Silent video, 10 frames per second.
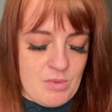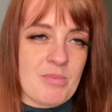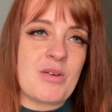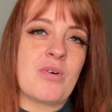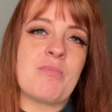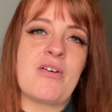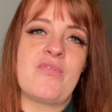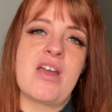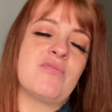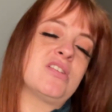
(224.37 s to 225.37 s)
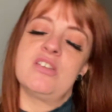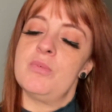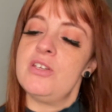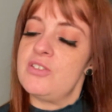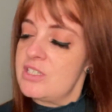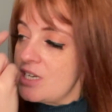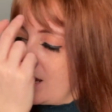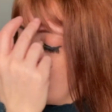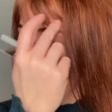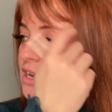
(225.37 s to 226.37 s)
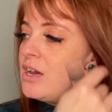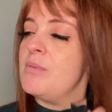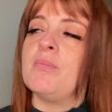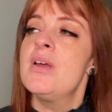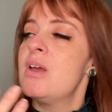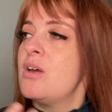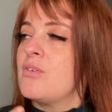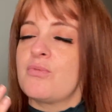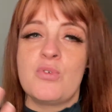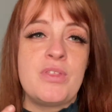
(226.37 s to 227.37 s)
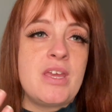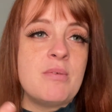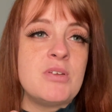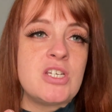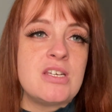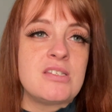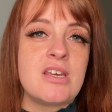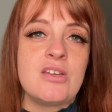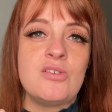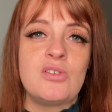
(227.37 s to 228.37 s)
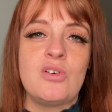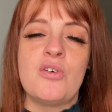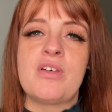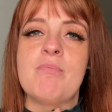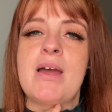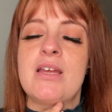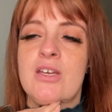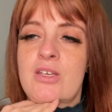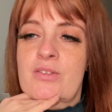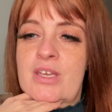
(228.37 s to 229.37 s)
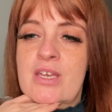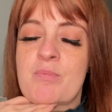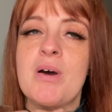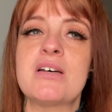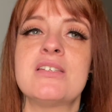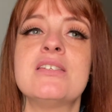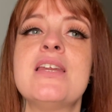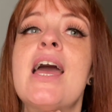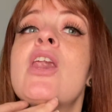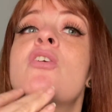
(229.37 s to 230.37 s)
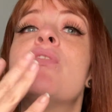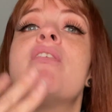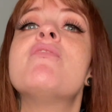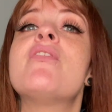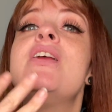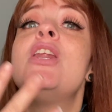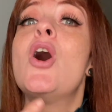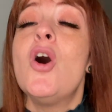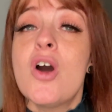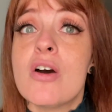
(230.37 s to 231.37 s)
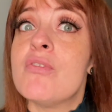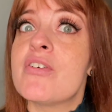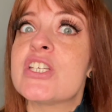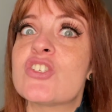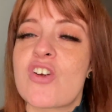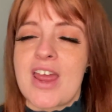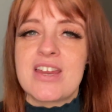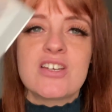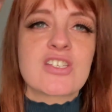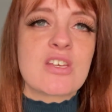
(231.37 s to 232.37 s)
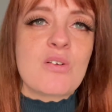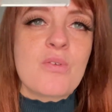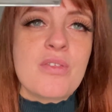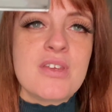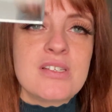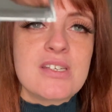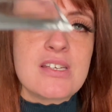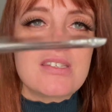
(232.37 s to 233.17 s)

is probably one of my favourites that we use today. With the images that you saw that make the person's neck look very long and very strange. So this is